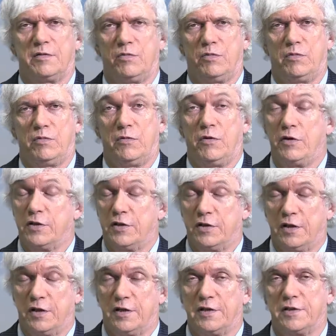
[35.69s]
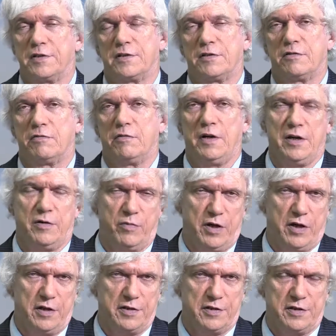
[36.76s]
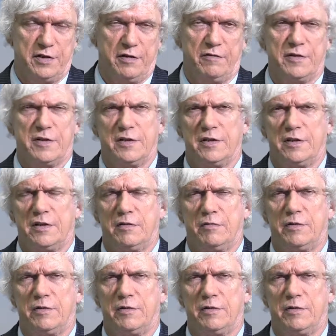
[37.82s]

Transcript: merchandise trade balance deficit,